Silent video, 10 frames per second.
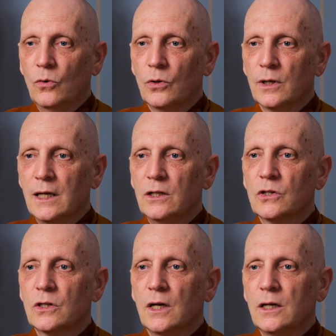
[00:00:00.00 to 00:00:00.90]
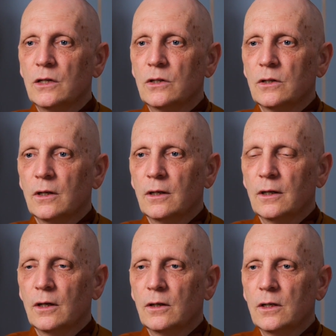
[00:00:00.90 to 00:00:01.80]
or insight
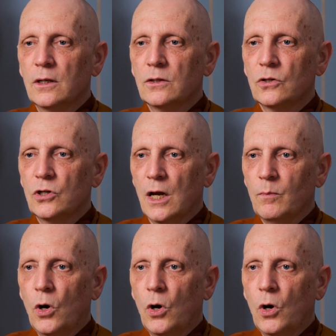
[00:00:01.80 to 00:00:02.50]
is a shame.